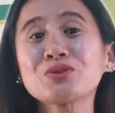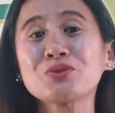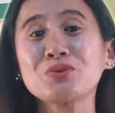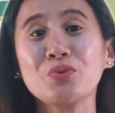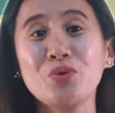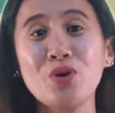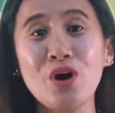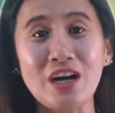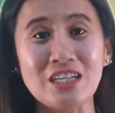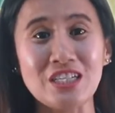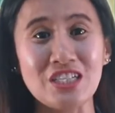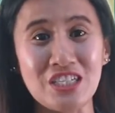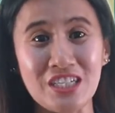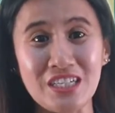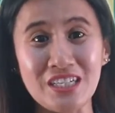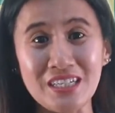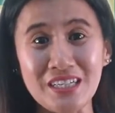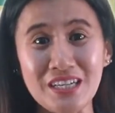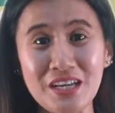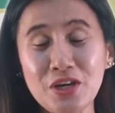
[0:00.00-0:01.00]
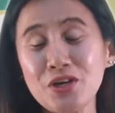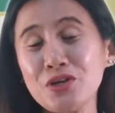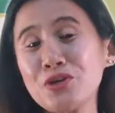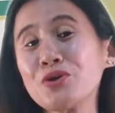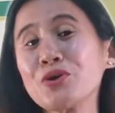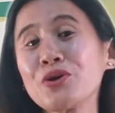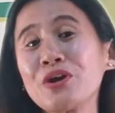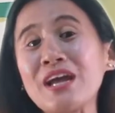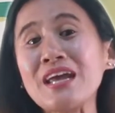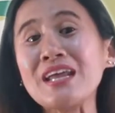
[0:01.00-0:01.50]
to watch it,
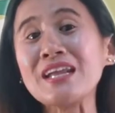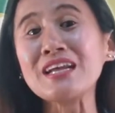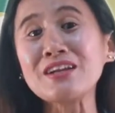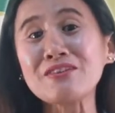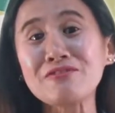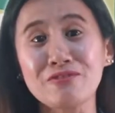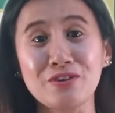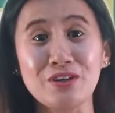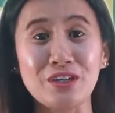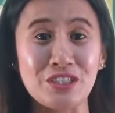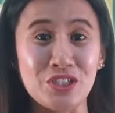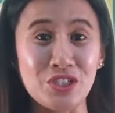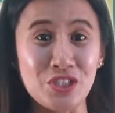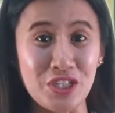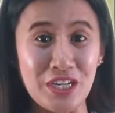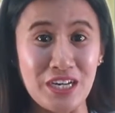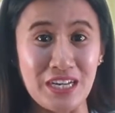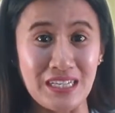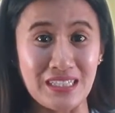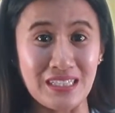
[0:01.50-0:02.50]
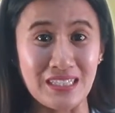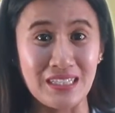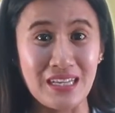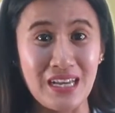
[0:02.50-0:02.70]
you're in it for a treat.